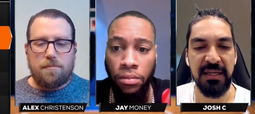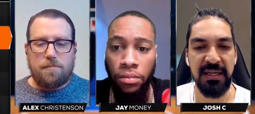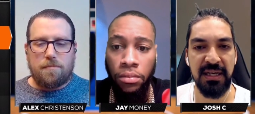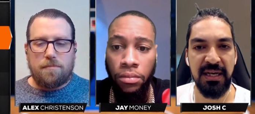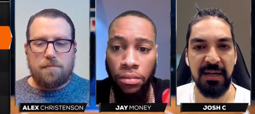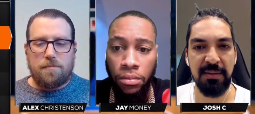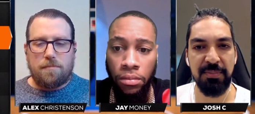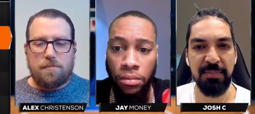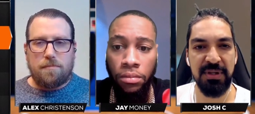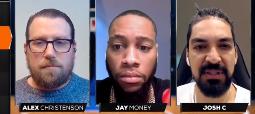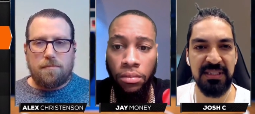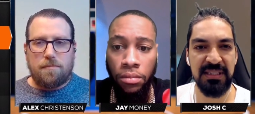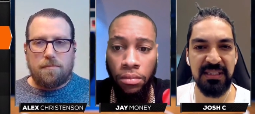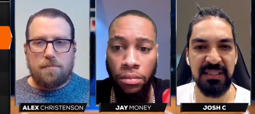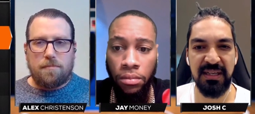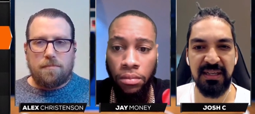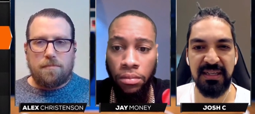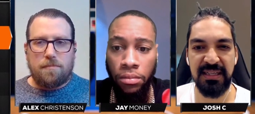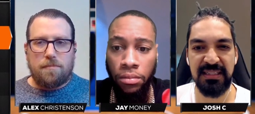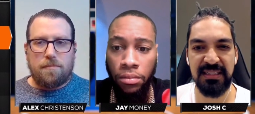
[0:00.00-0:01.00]
Speaker 1: uh, Boston
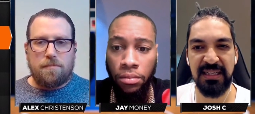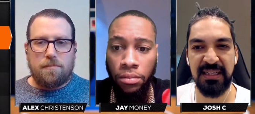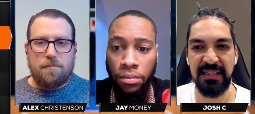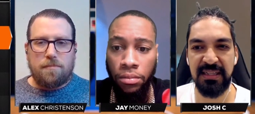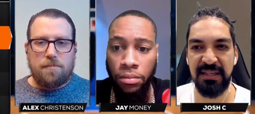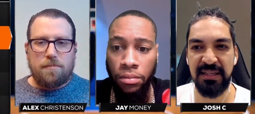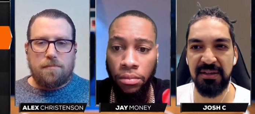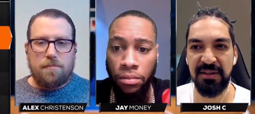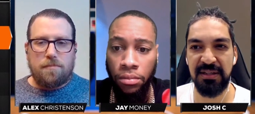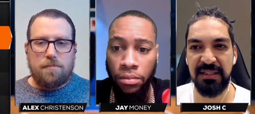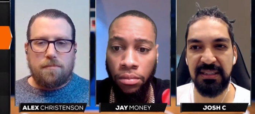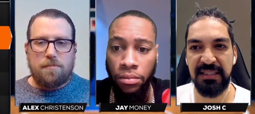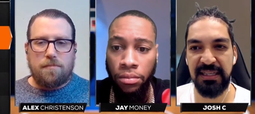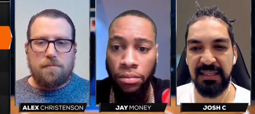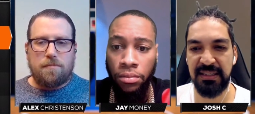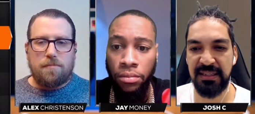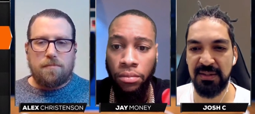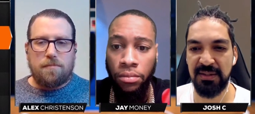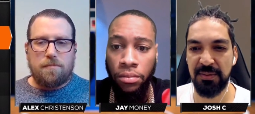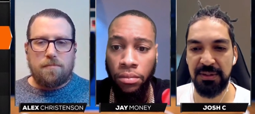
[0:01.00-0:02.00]
aren't exactly going to
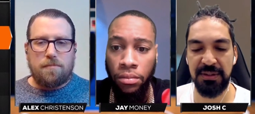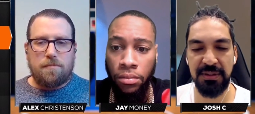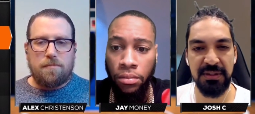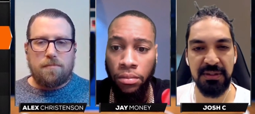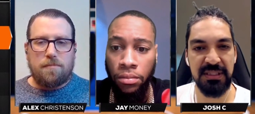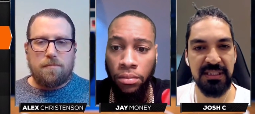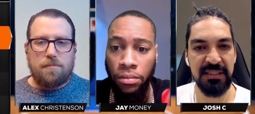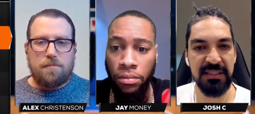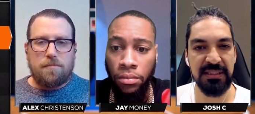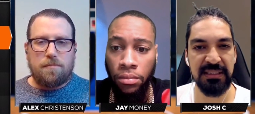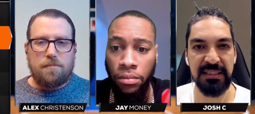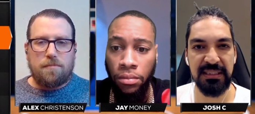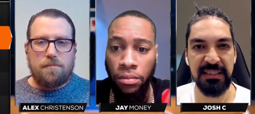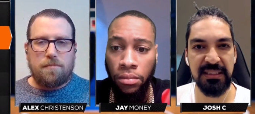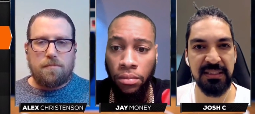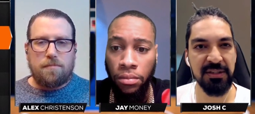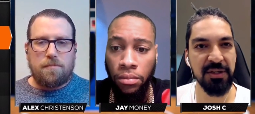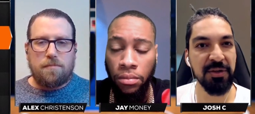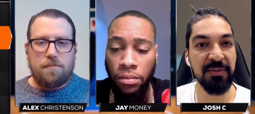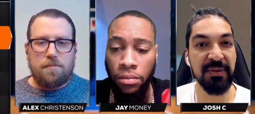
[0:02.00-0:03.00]
take this one too seriously.
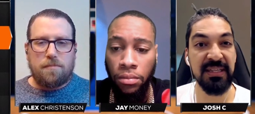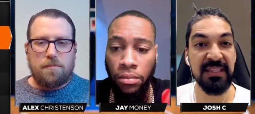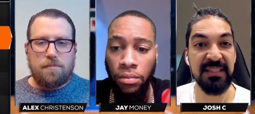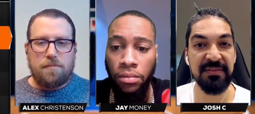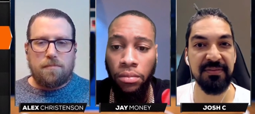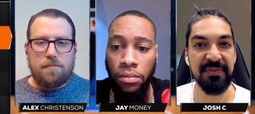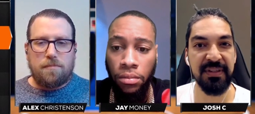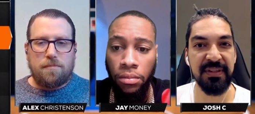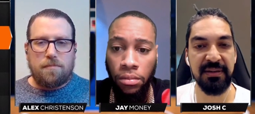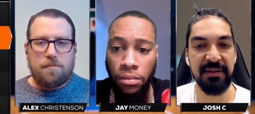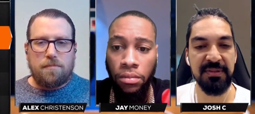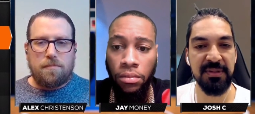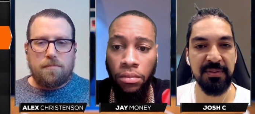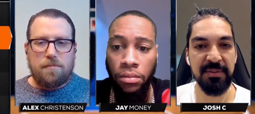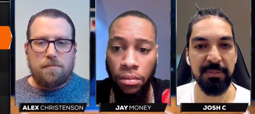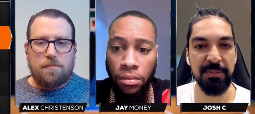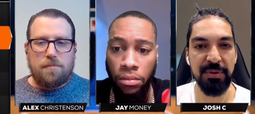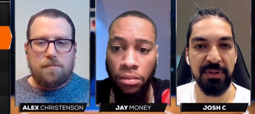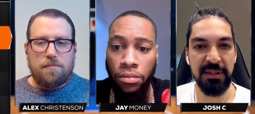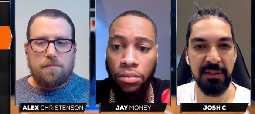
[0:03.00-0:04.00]
There's no reason for them to
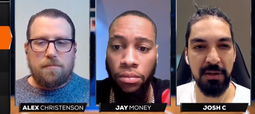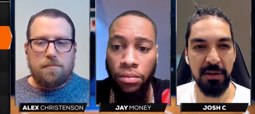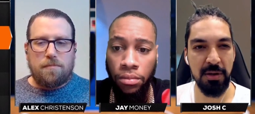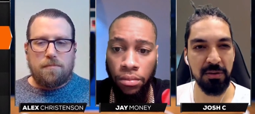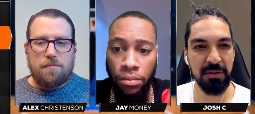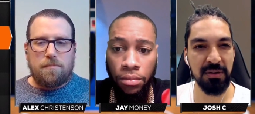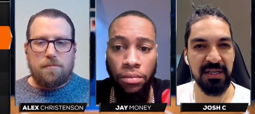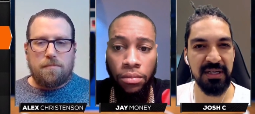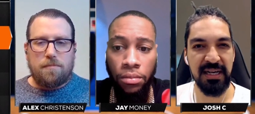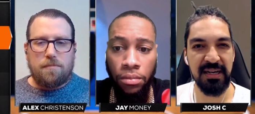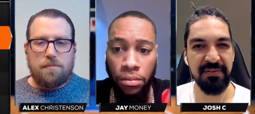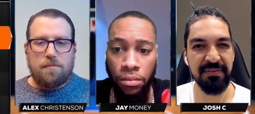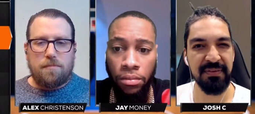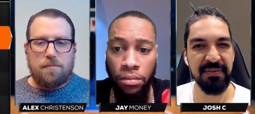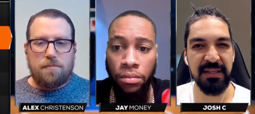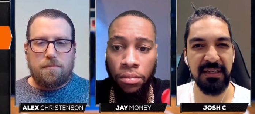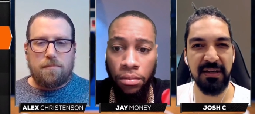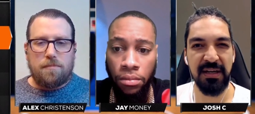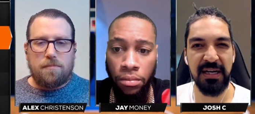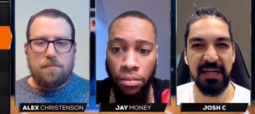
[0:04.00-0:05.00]
be putting a whole lot of
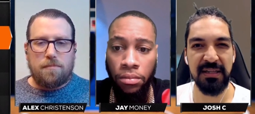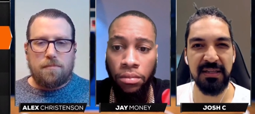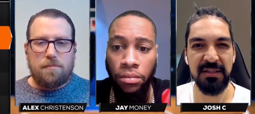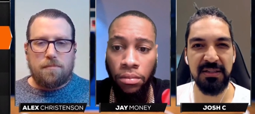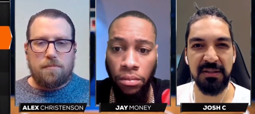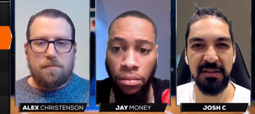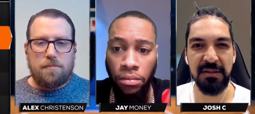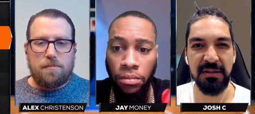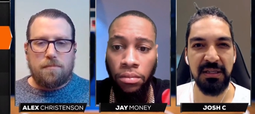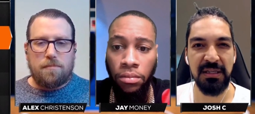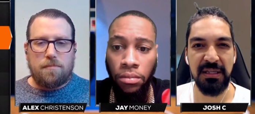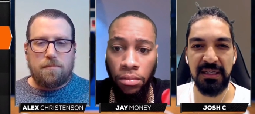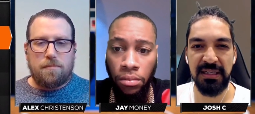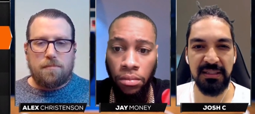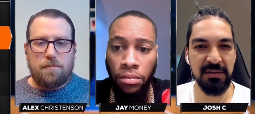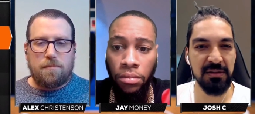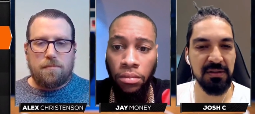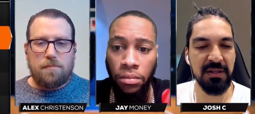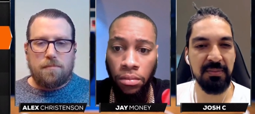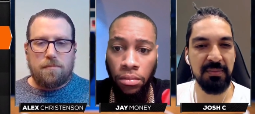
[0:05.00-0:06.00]
effort in either. So
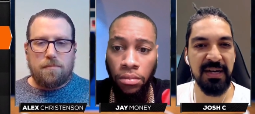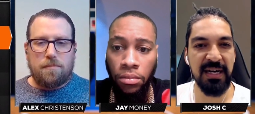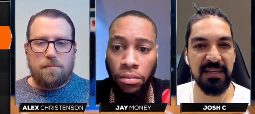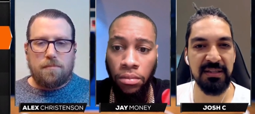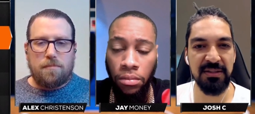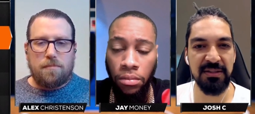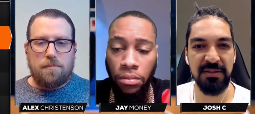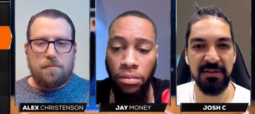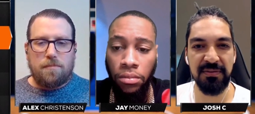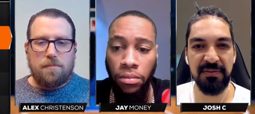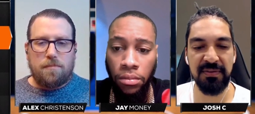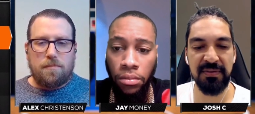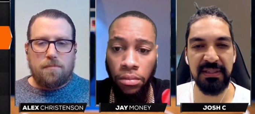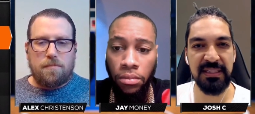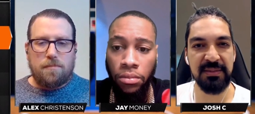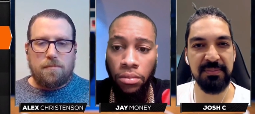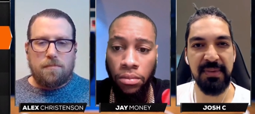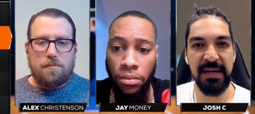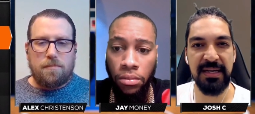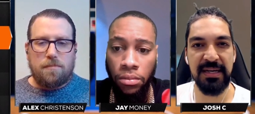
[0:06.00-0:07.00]
it's all about sort of
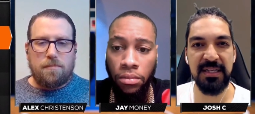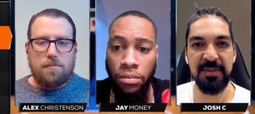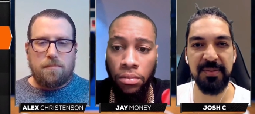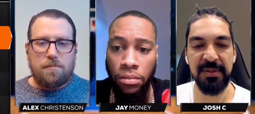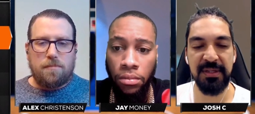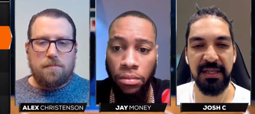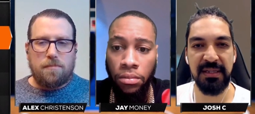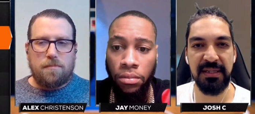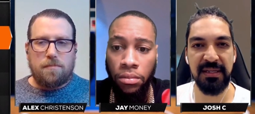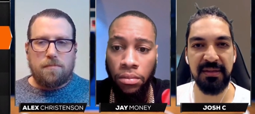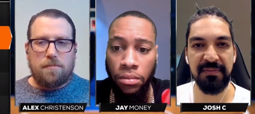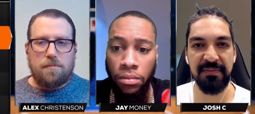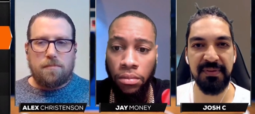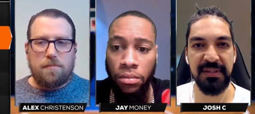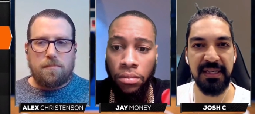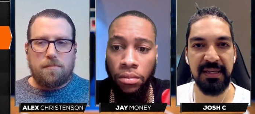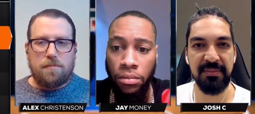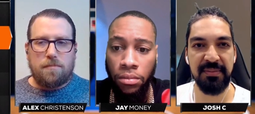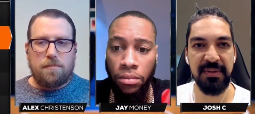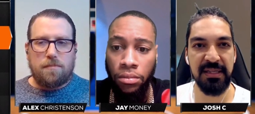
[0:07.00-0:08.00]
rest management, I think,
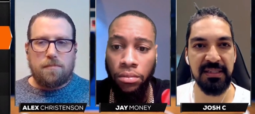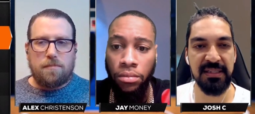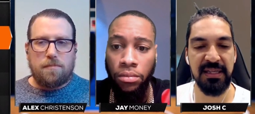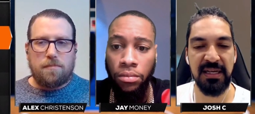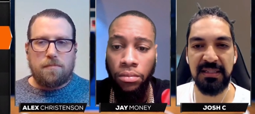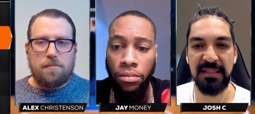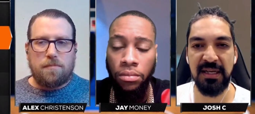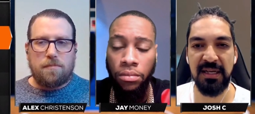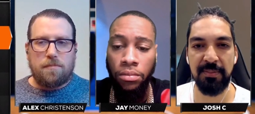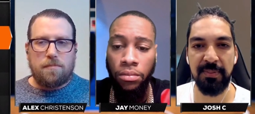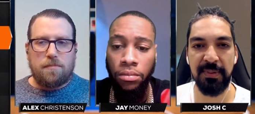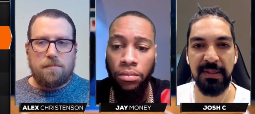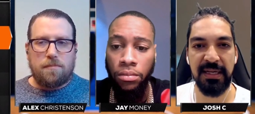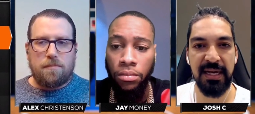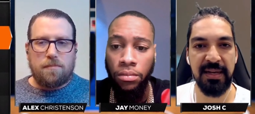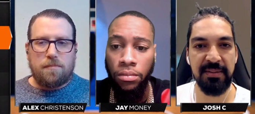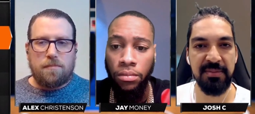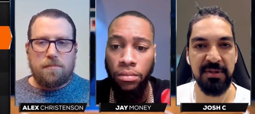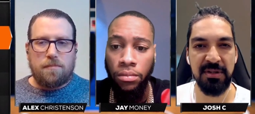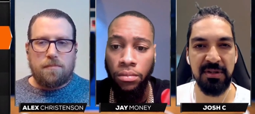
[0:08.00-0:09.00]
for them. These last couple of
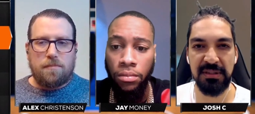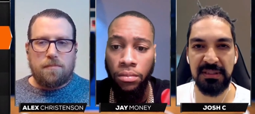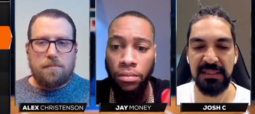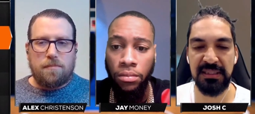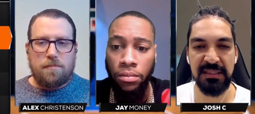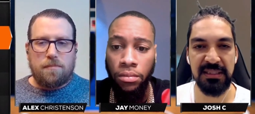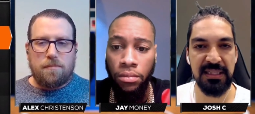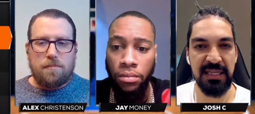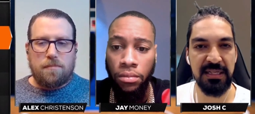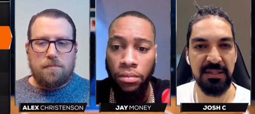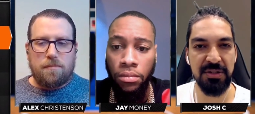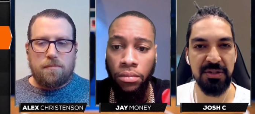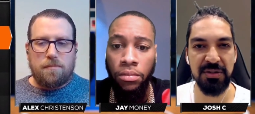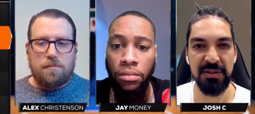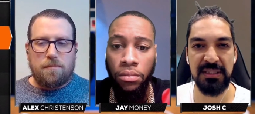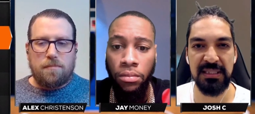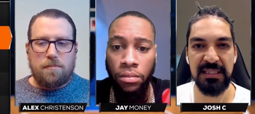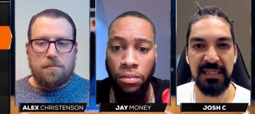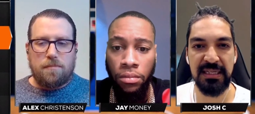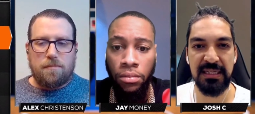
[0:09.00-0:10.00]
games locked into that
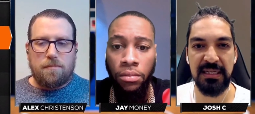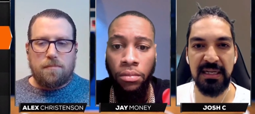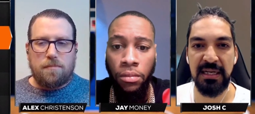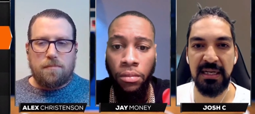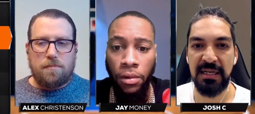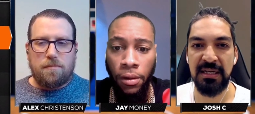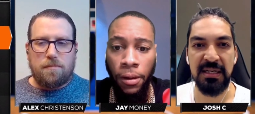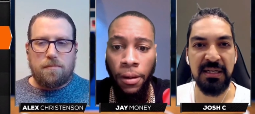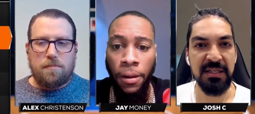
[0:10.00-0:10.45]
two seed.